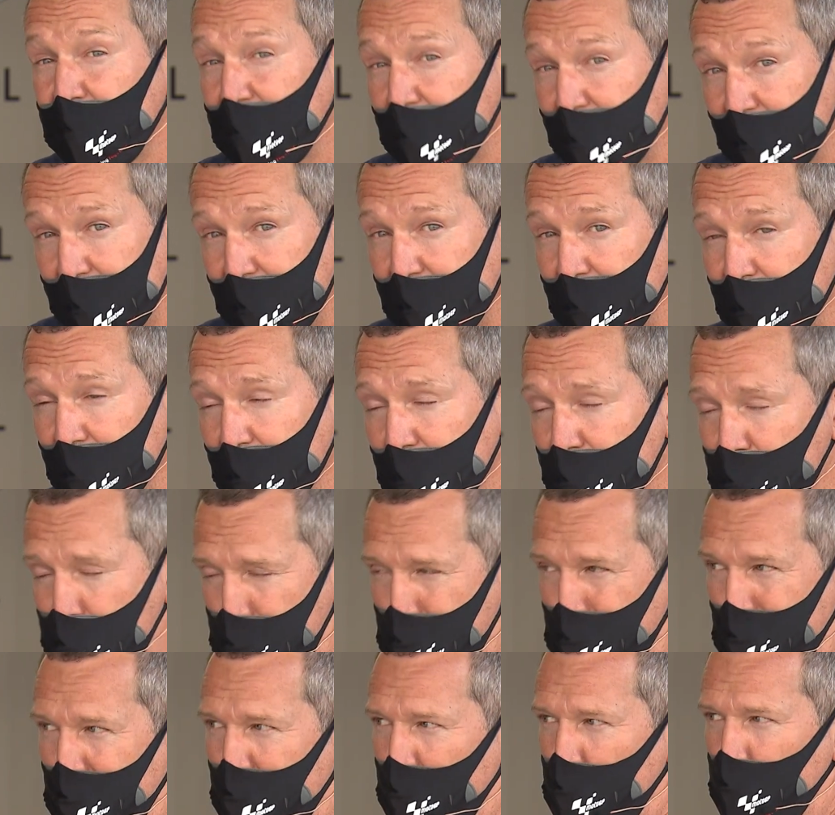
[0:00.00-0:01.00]
cleaner,
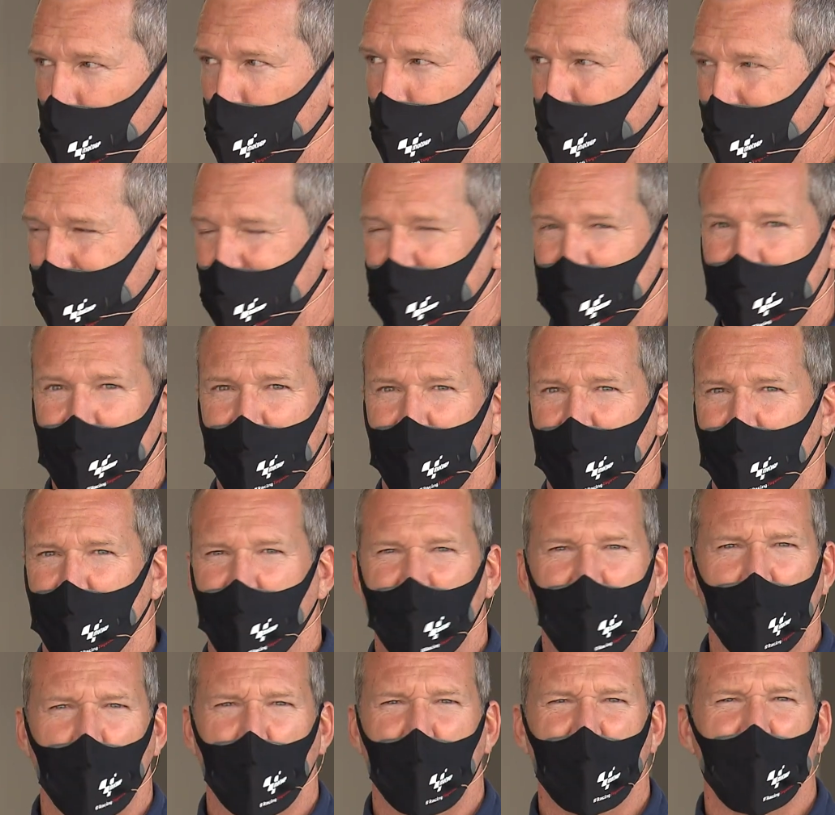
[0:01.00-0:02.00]
but
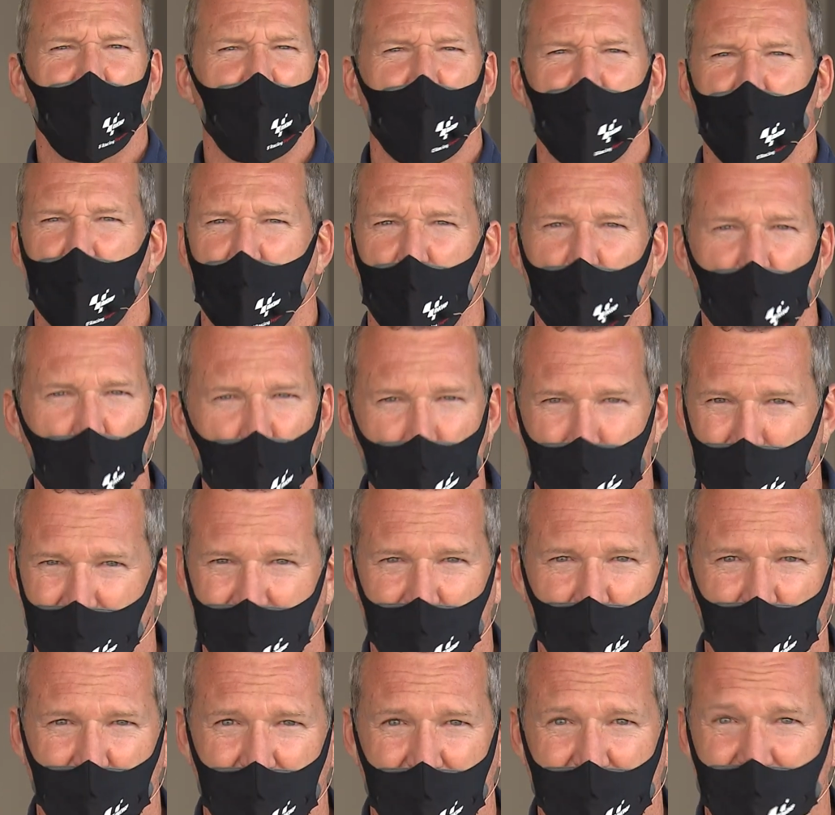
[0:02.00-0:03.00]
there was no
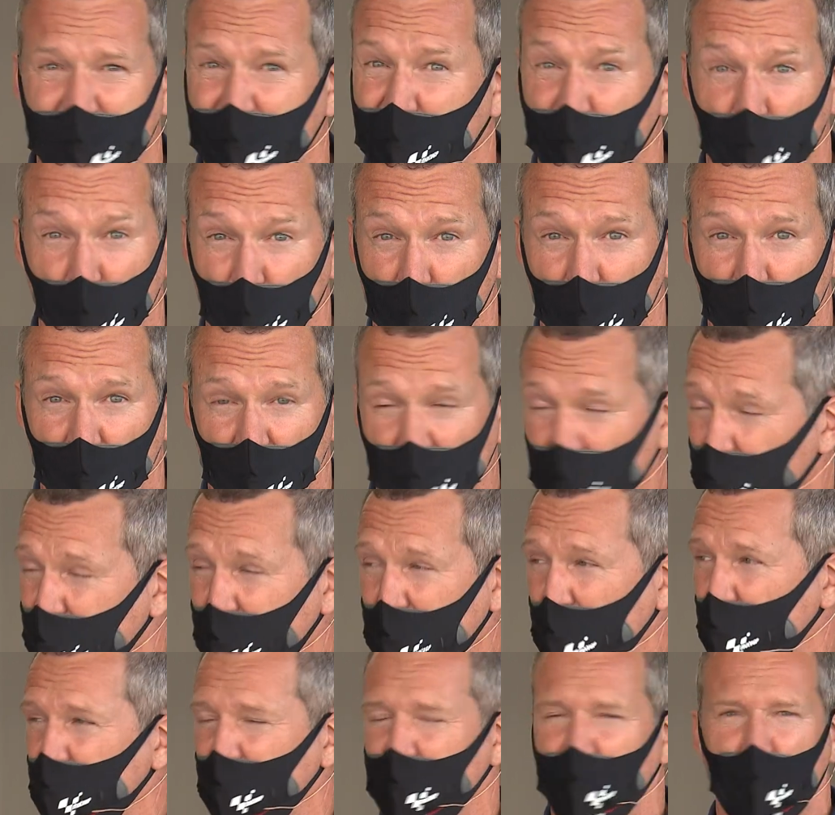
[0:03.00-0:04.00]
power gain at all,
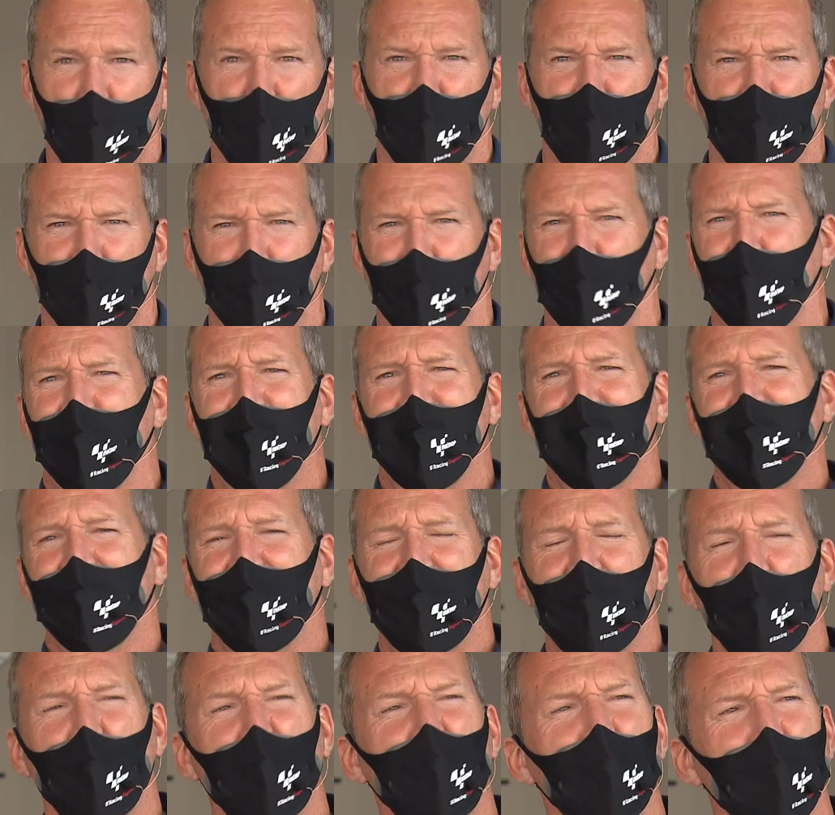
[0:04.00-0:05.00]
nothing noticeable.
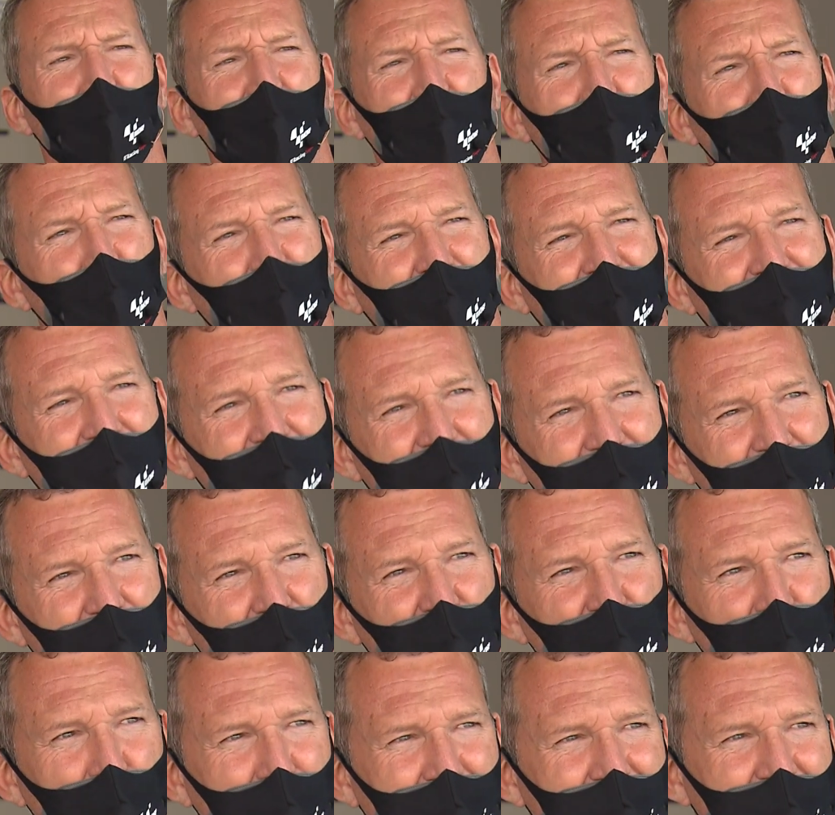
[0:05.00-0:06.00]
And that was the beginning
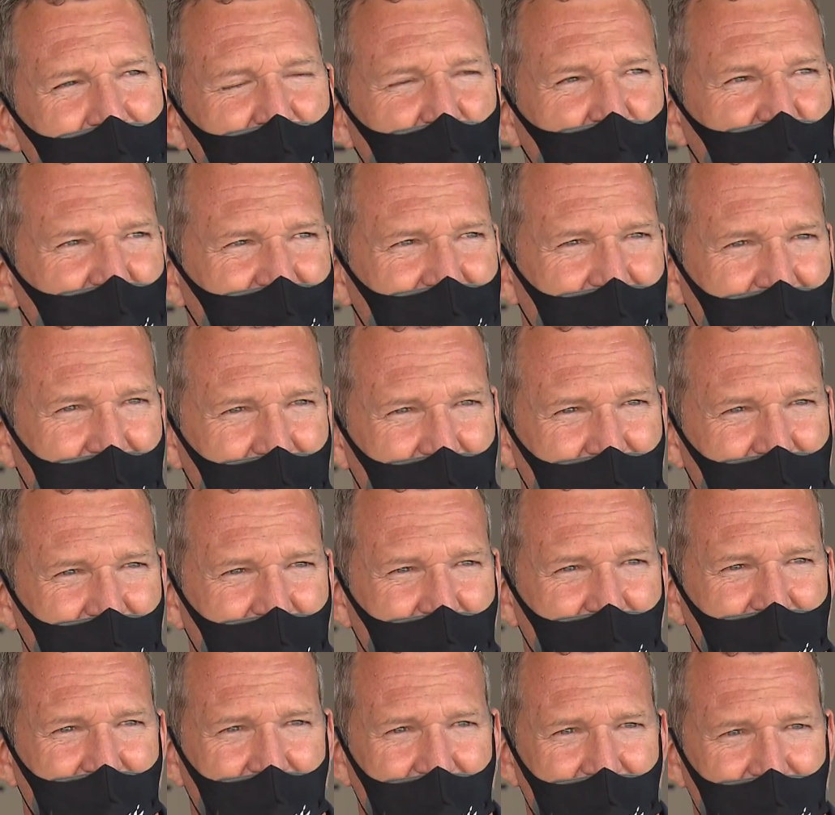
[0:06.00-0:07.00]
of me
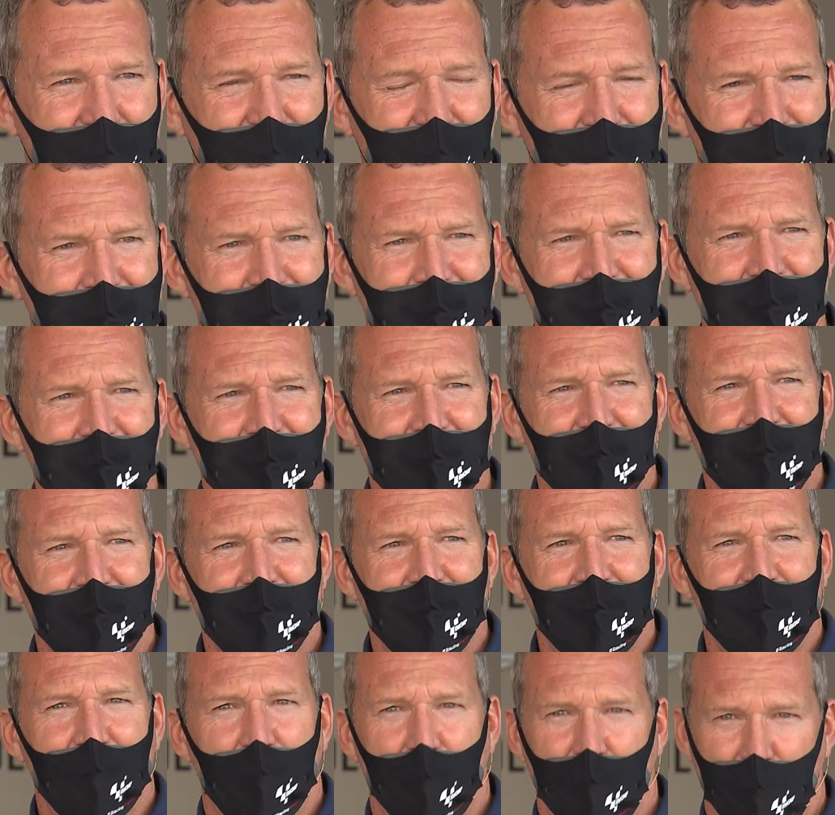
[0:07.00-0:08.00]
understanding that
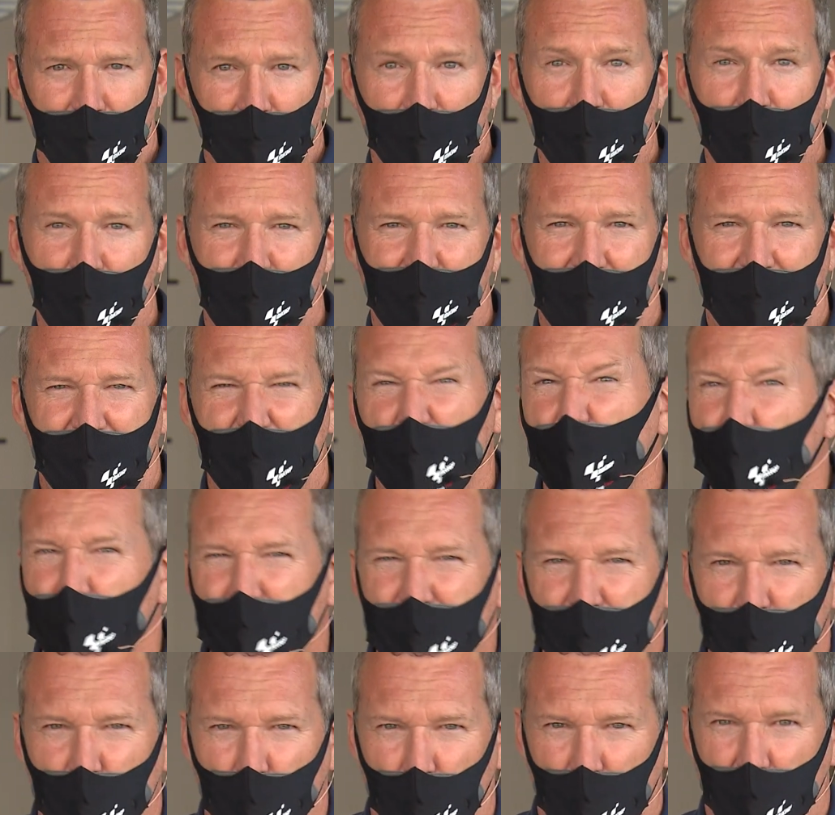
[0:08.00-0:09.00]
higher octane or
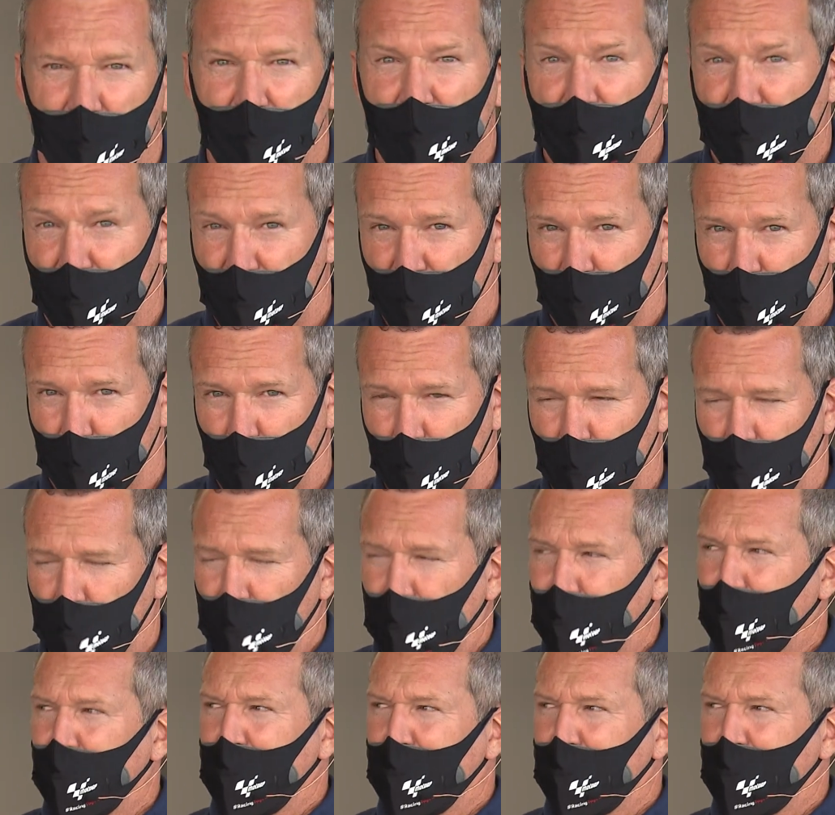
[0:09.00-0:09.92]
better quality fuel